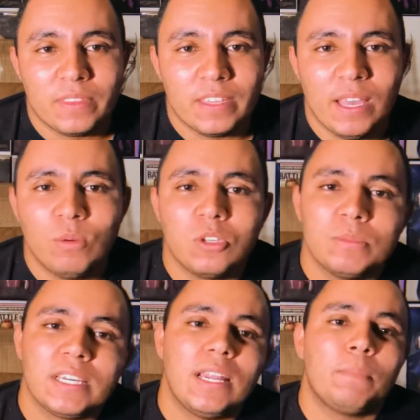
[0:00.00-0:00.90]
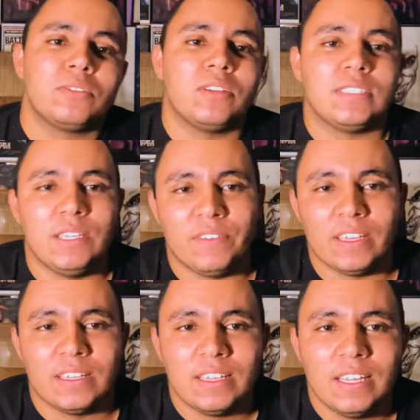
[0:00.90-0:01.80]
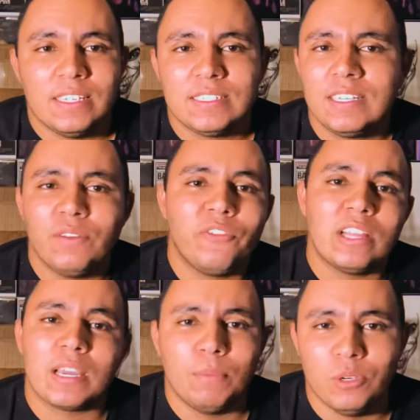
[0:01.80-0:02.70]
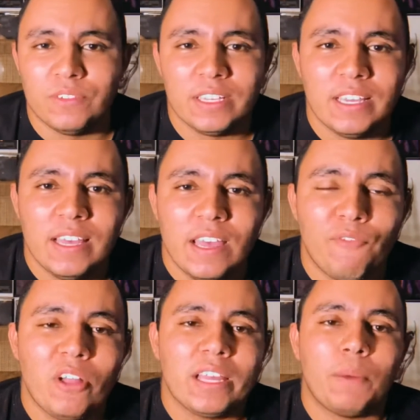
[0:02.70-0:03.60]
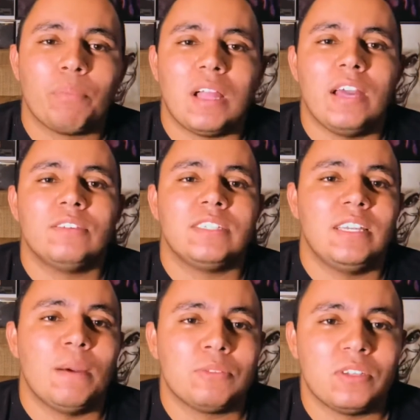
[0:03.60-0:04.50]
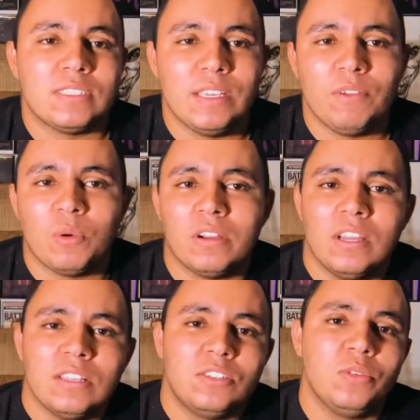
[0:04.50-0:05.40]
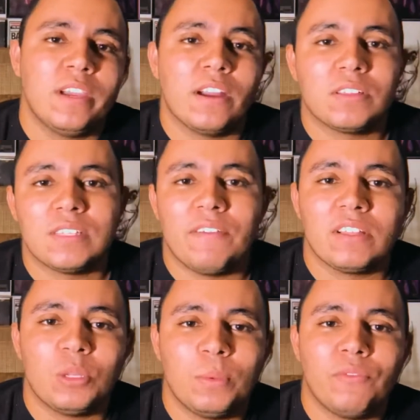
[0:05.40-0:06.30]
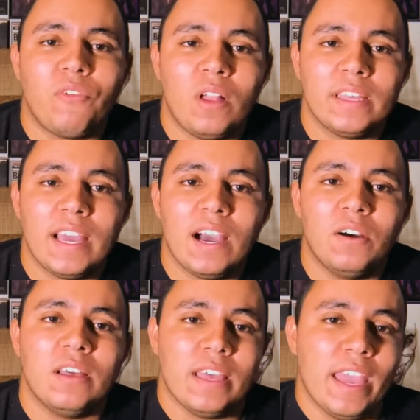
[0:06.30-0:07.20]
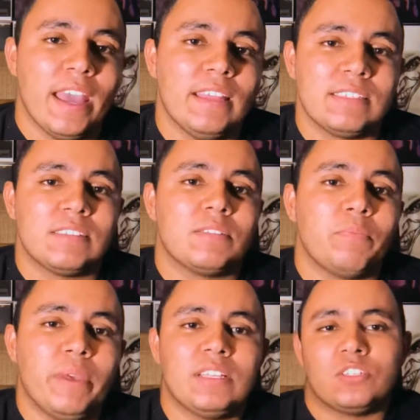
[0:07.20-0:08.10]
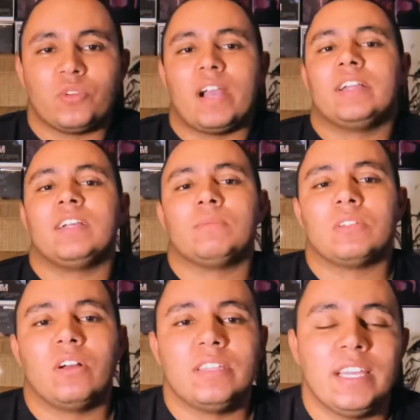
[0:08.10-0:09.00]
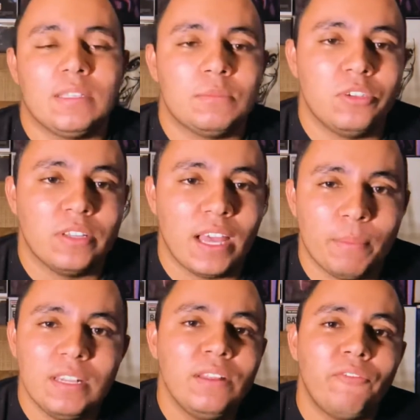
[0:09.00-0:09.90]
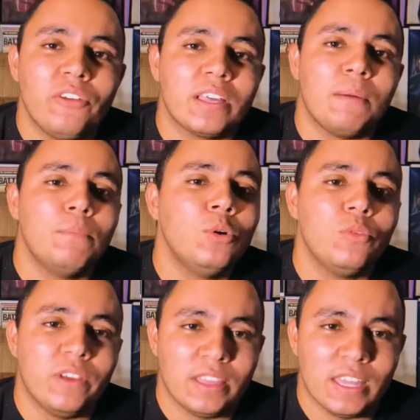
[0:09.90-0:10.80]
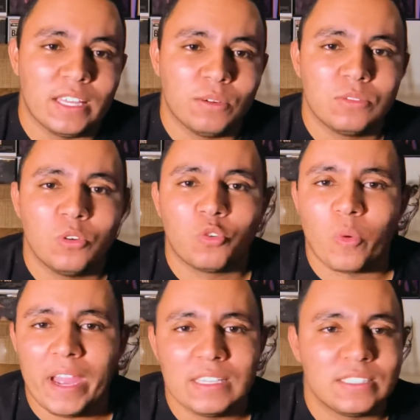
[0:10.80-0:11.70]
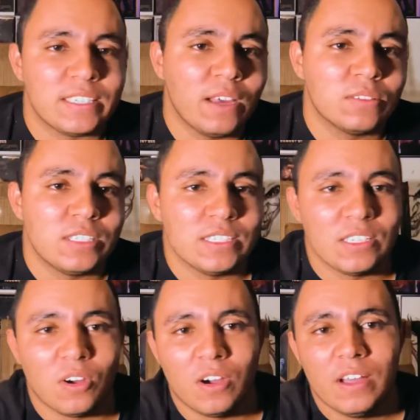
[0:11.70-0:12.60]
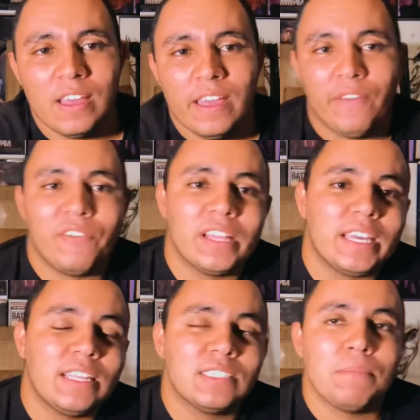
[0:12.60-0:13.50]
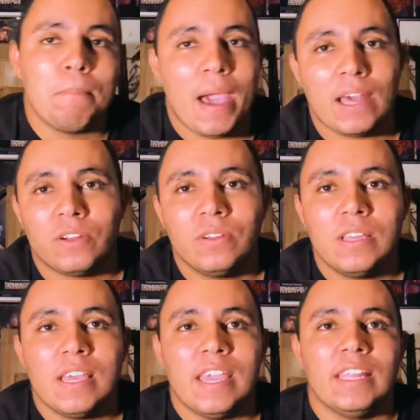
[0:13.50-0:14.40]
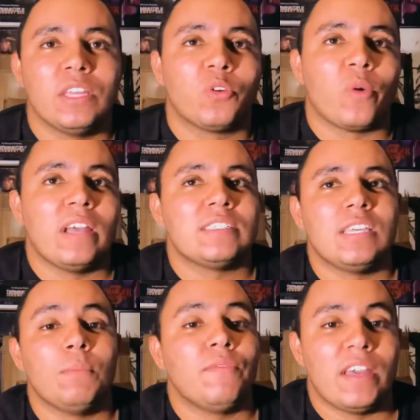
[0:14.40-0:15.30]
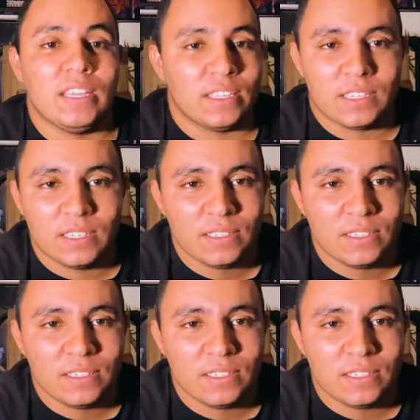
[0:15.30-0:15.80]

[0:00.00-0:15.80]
It was almost like an episode of TV. This didn't feel like a movie. It felt like a plot you see in an episode of TV where the two characters are having a little bit of falling out, and this big distraction comes along to get them to unite. But it didn't feel like a movie thing. There was no grand scale to this at all. It felt like it doesn't matter in the grand scheme of anything.